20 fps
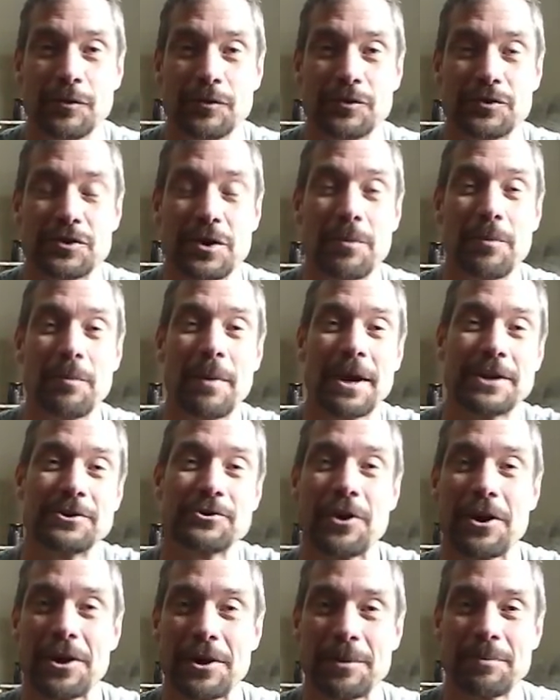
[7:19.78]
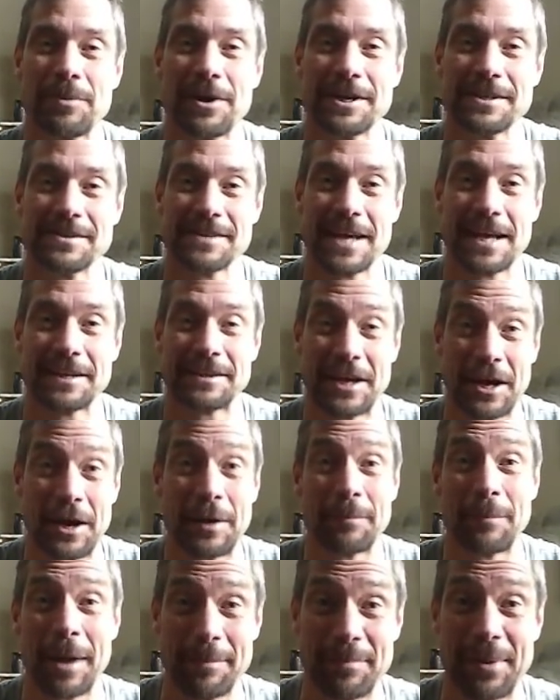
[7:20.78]
some of my trucker buddies out
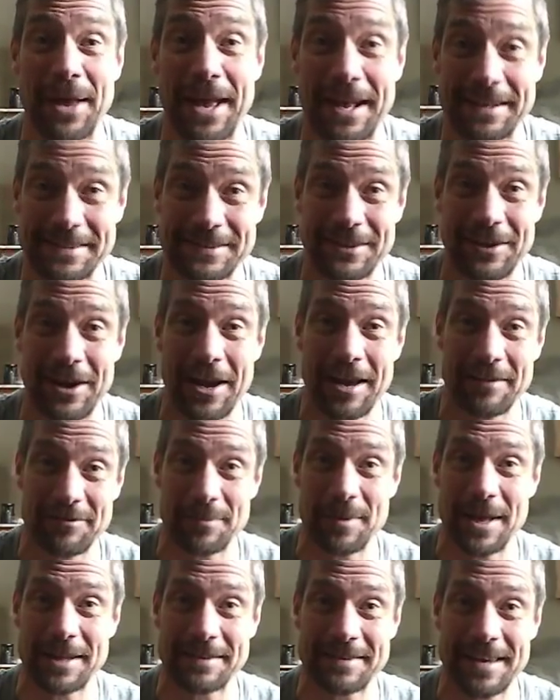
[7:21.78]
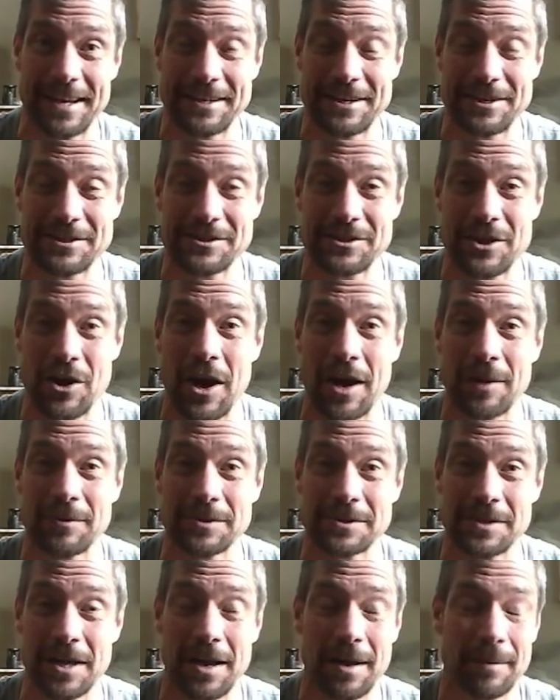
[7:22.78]
there, in my past life, about 10 years ago,
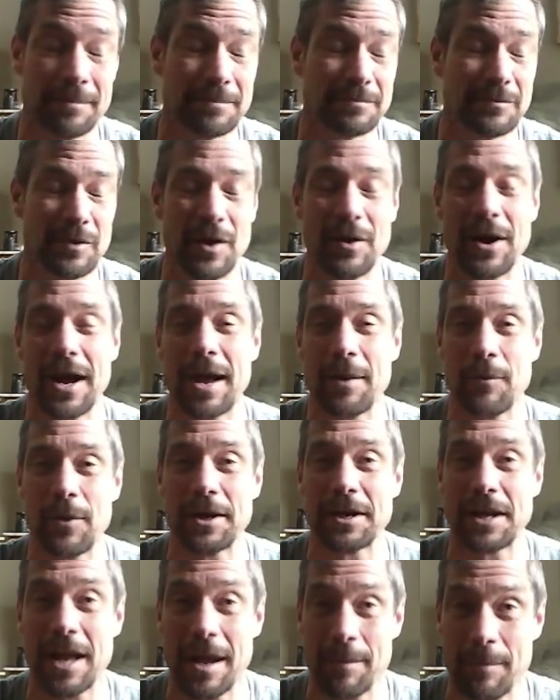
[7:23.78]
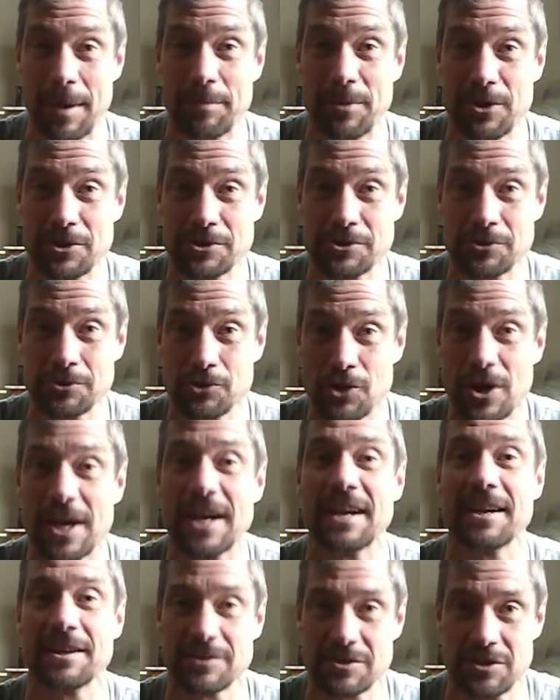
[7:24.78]
I went and got my personal
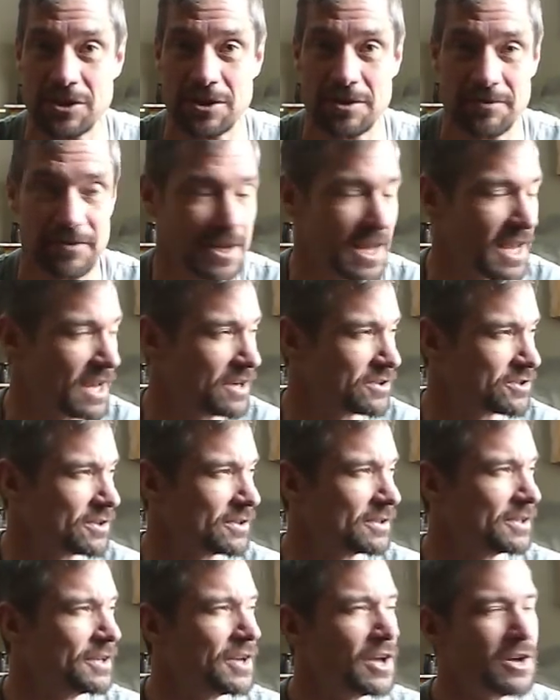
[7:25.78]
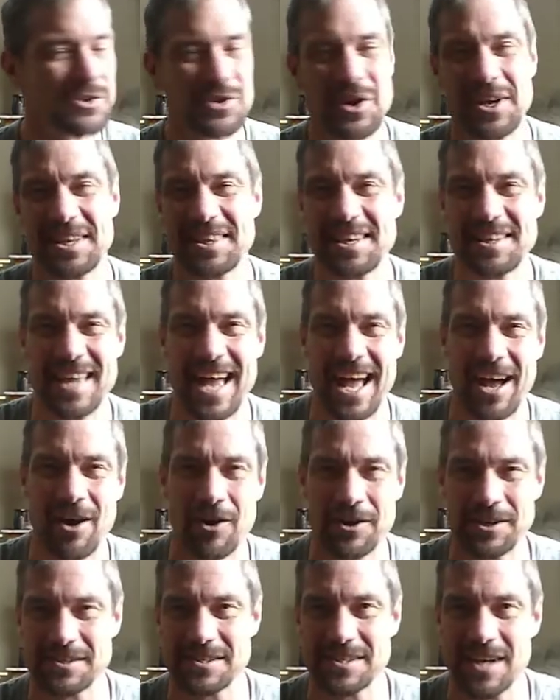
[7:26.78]
training certification. So I did that
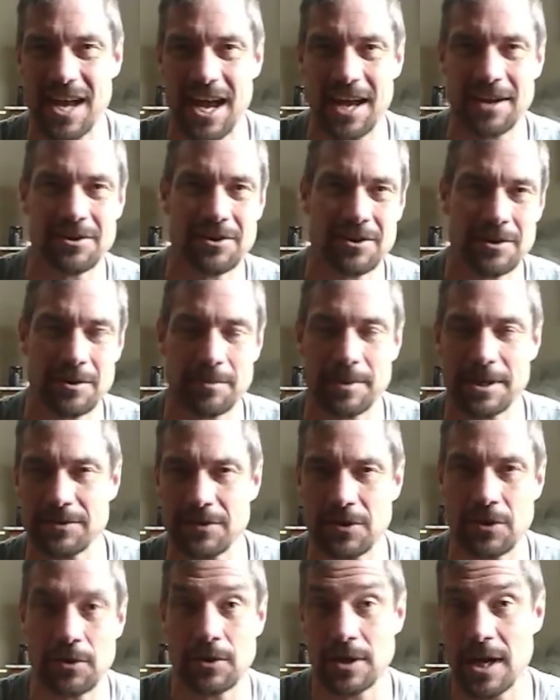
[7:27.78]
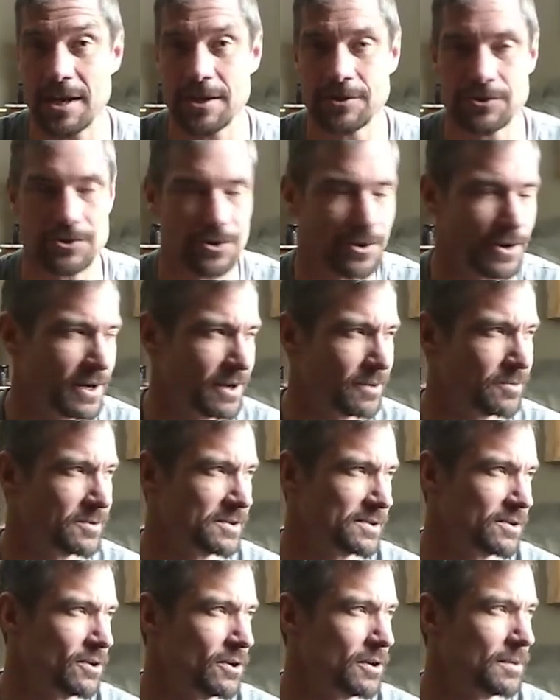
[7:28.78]
on the side a little bit too, and I enjoyed it. It
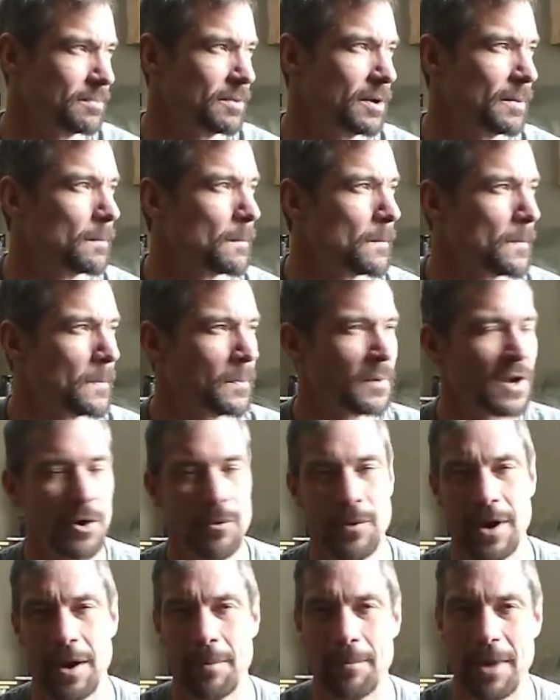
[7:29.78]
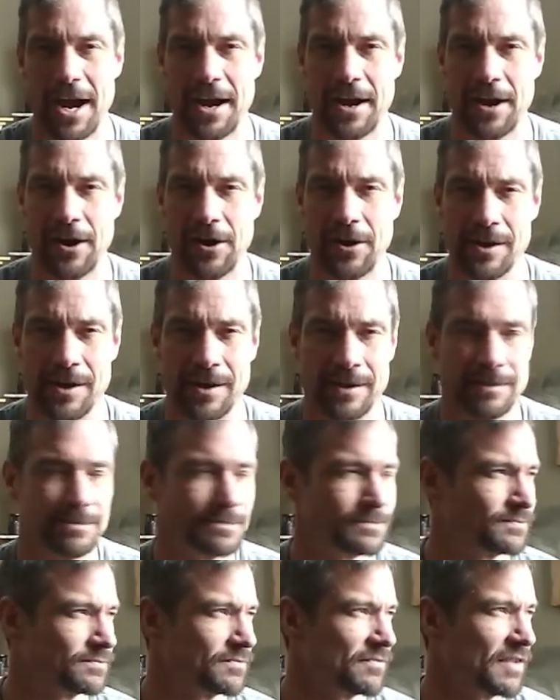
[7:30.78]
was good, but around my area,
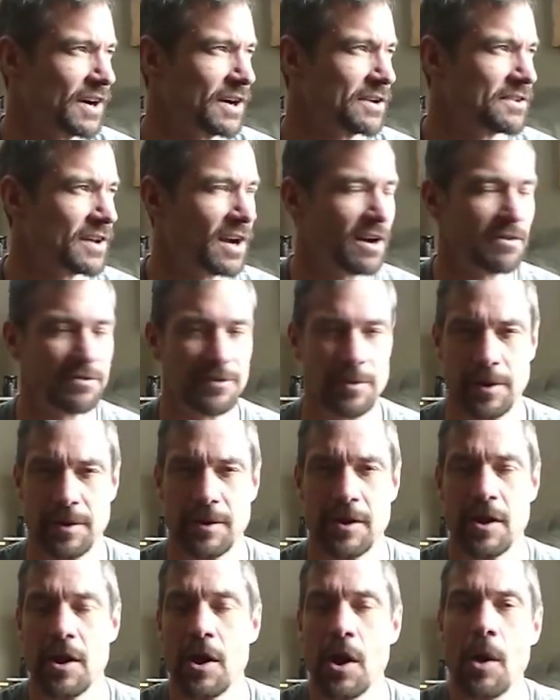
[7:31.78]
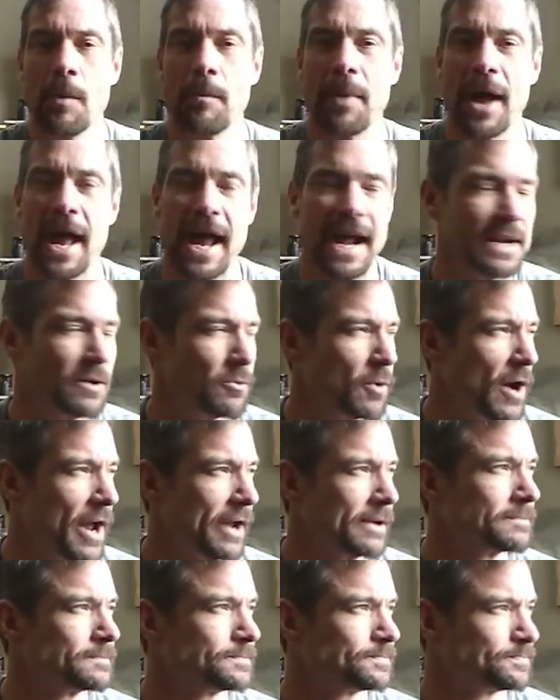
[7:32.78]
very tough to it. But
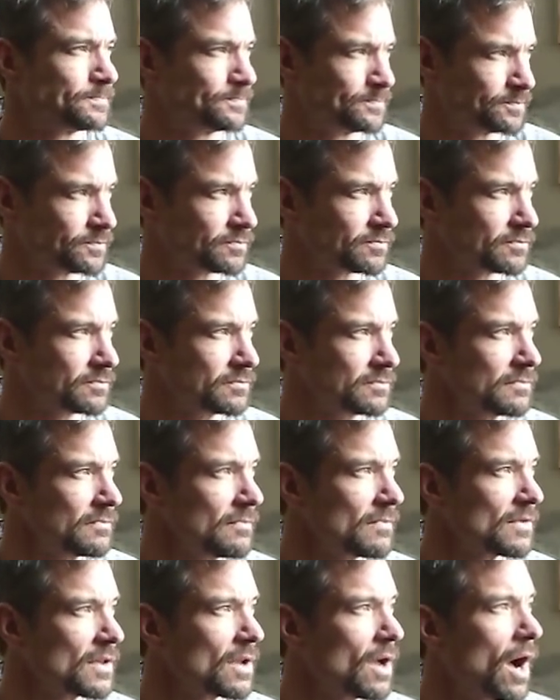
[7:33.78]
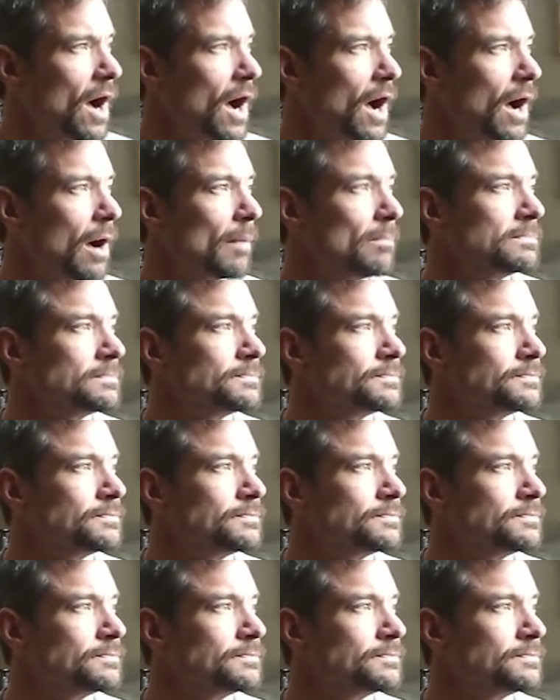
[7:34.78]
anyway, so